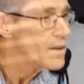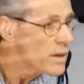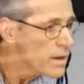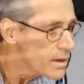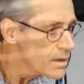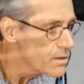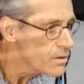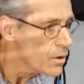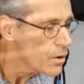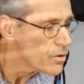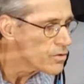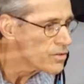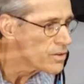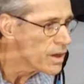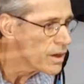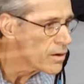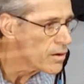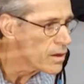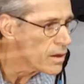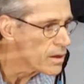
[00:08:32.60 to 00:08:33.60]
head goes
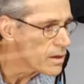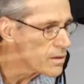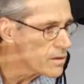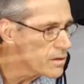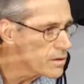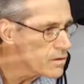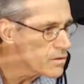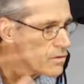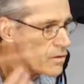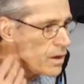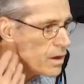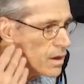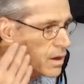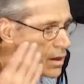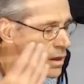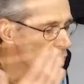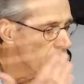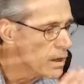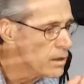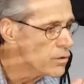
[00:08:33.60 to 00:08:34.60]
down like this,
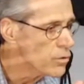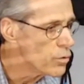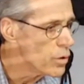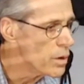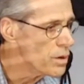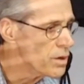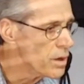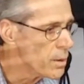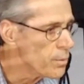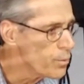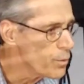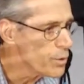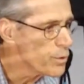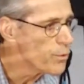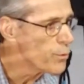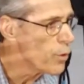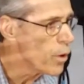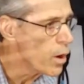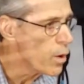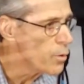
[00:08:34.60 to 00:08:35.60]
and you end up with
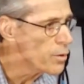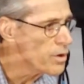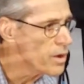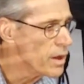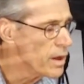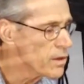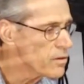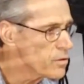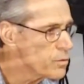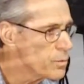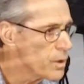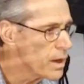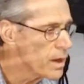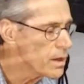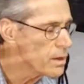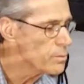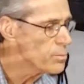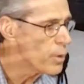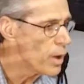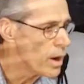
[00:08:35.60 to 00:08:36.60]
forward head
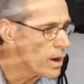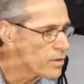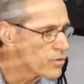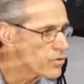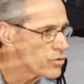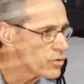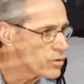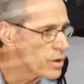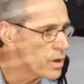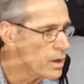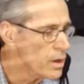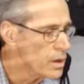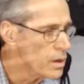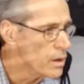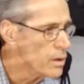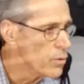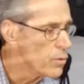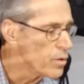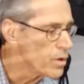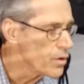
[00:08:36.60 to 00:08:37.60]
posture,
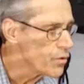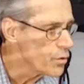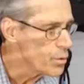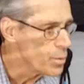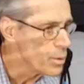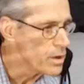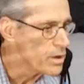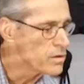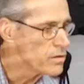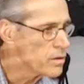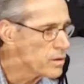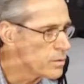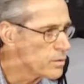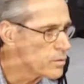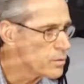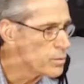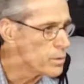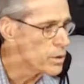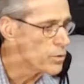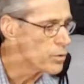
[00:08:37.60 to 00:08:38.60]
what everybody seems
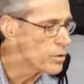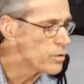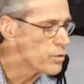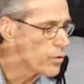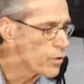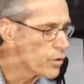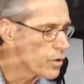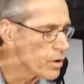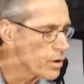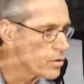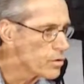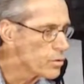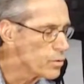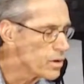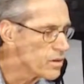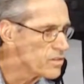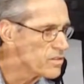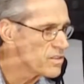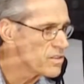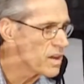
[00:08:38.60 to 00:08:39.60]
to be referring to
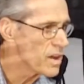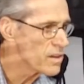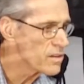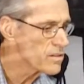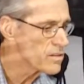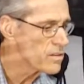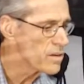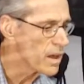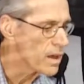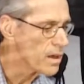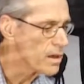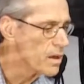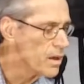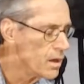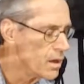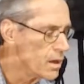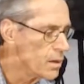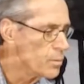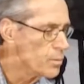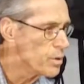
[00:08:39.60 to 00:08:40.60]
as text neck.
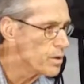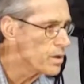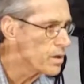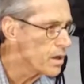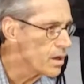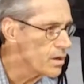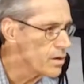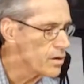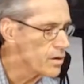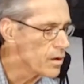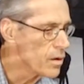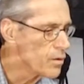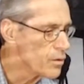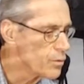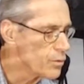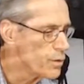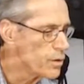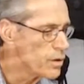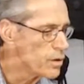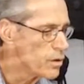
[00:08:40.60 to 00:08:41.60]
But again, in other
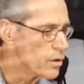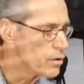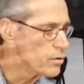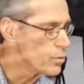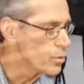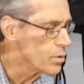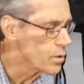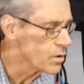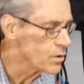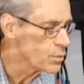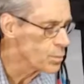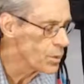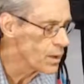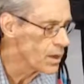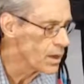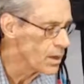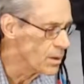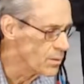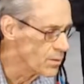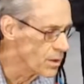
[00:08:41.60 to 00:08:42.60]
videos, we'll
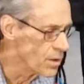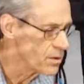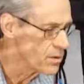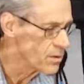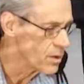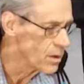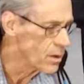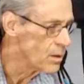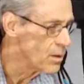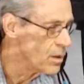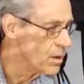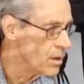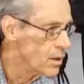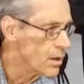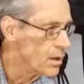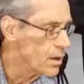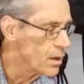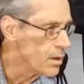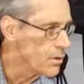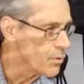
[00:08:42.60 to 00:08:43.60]
explain that
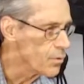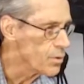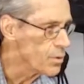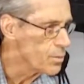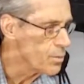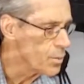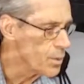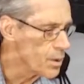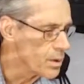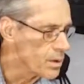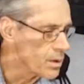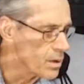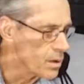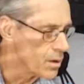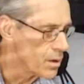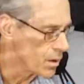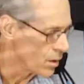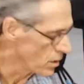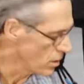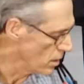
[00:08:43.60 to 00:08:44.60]
everybody in
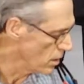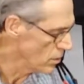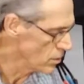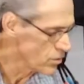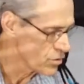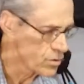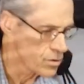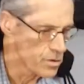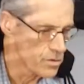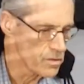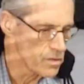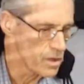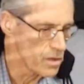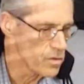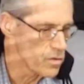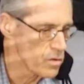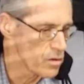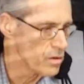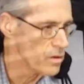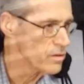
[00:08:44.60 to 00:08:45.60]
our culture
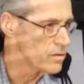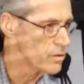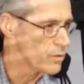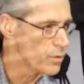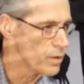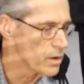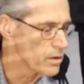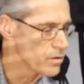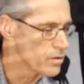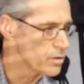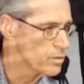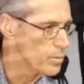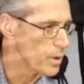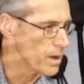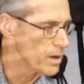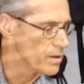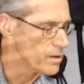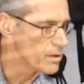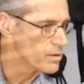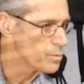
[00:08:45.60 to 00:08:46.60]
essentially is affected by
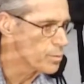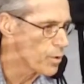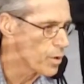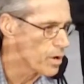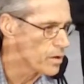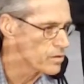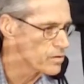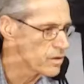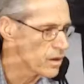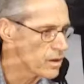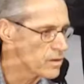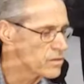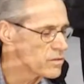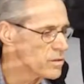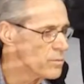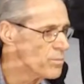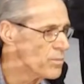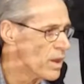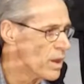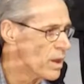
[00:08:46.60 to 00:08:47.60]
this process